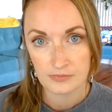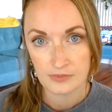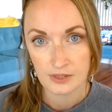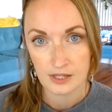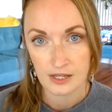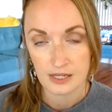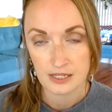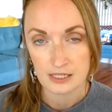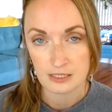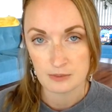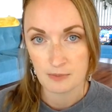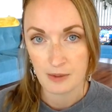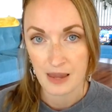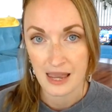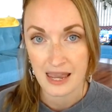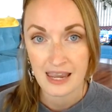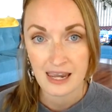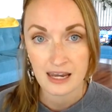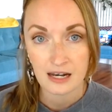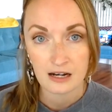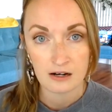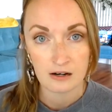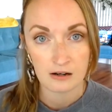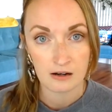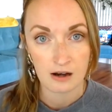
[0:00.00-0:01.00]
is
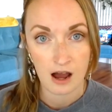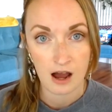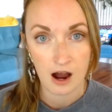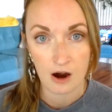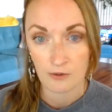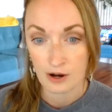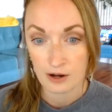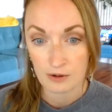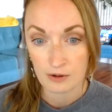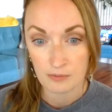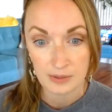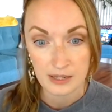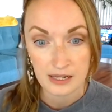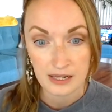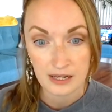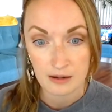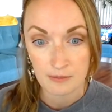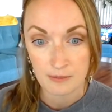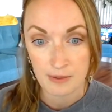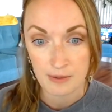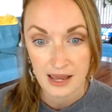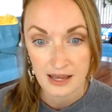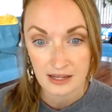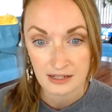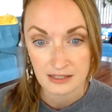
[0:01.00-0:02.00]
pain around being
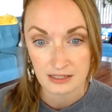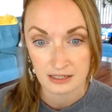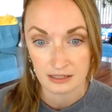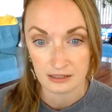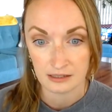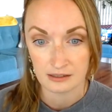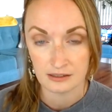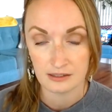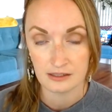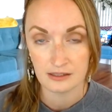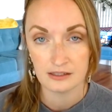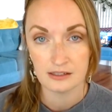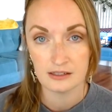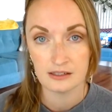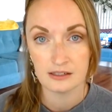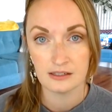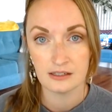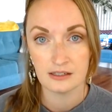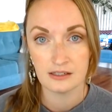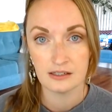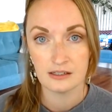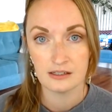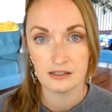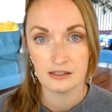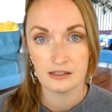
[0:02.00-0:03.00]
abandoned,
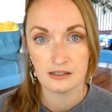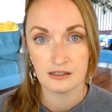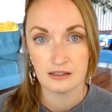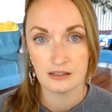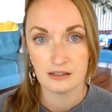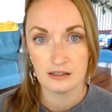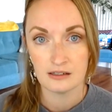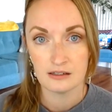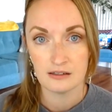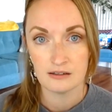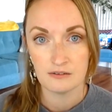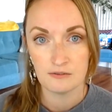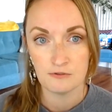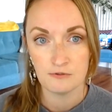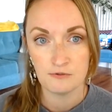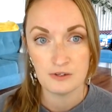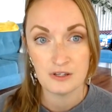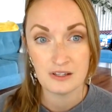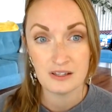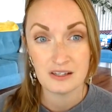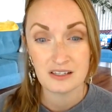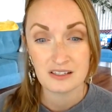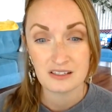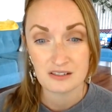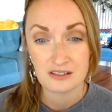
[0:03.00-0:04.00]

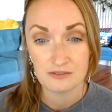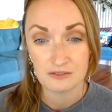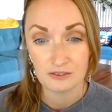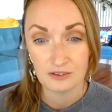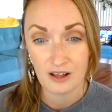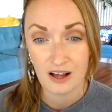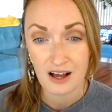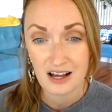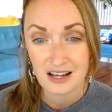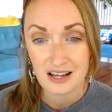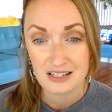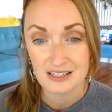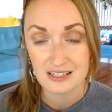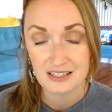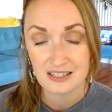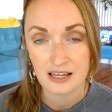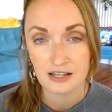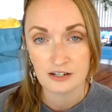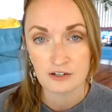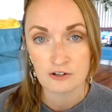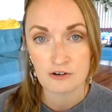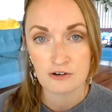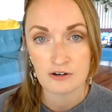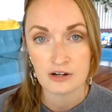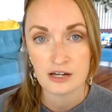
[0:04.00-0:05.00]
feelings of loss
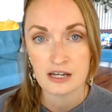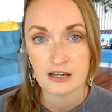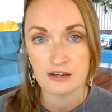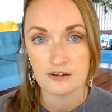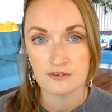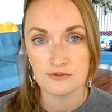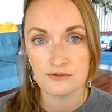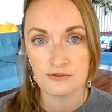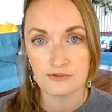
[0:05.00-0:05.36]
and grief.